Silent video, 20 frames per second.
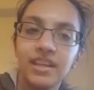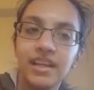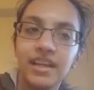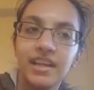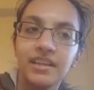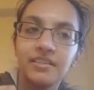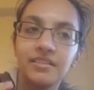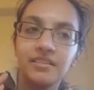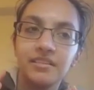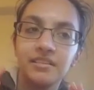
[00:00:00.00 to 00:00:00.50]

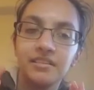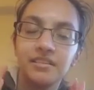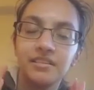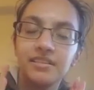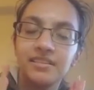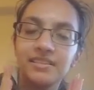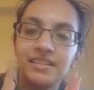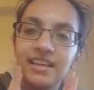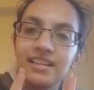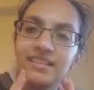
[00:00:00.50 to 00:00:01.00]
it
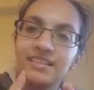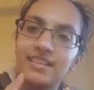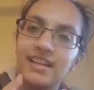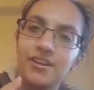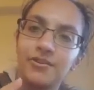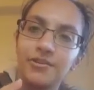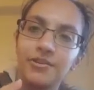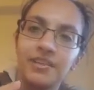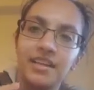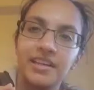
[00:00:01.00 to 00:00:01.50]
sets
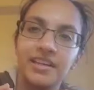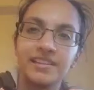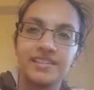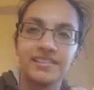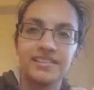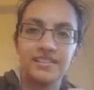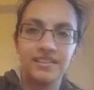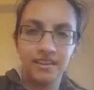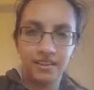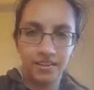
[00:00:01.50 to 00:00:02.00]
down to like a
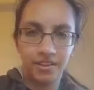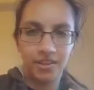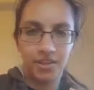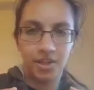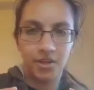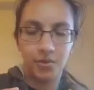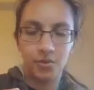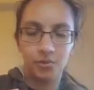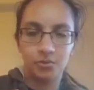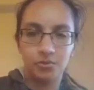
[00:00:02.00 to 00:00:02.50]

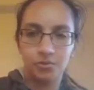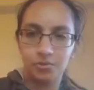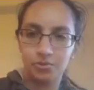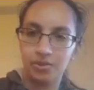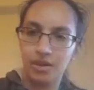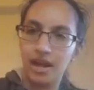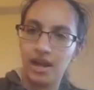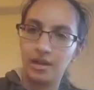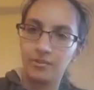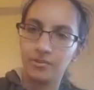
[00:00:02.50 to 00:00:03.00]
silicone
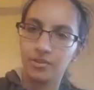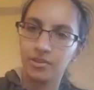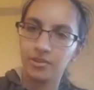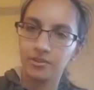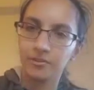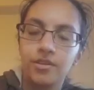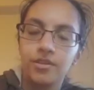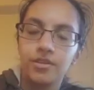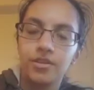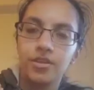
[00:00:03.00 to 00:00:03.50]
primer.
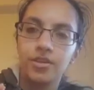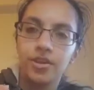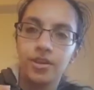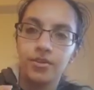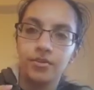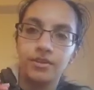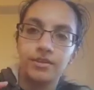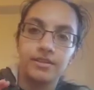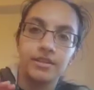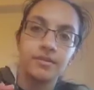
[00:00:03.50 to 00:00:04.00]
You know,
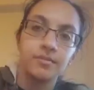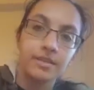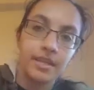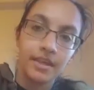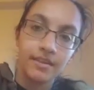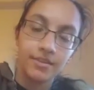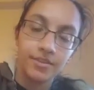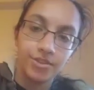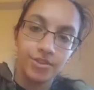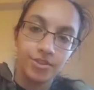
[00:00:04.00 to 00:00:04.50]
this comes out
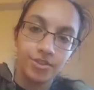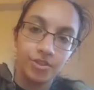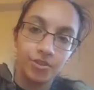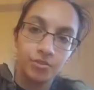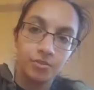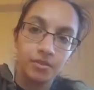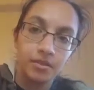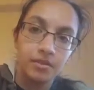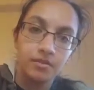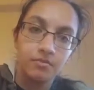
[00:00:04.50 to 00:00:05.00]
of the
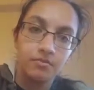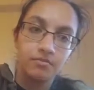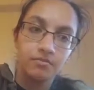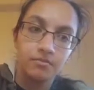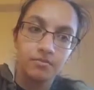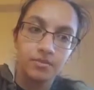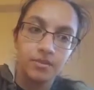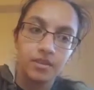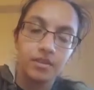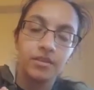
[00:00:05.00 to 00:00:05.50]
tube
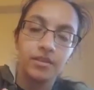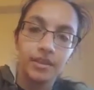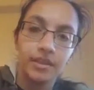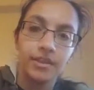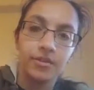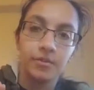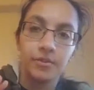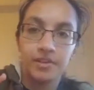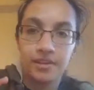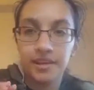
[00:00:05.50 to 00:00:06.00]

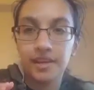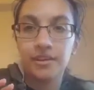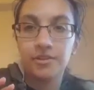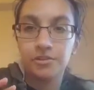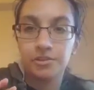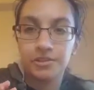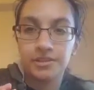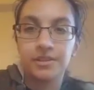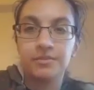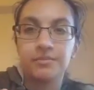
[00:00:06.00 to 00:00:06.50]
clear with a
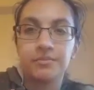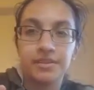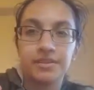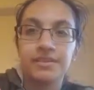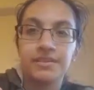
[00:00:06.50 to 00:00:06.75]
yellowish tint, but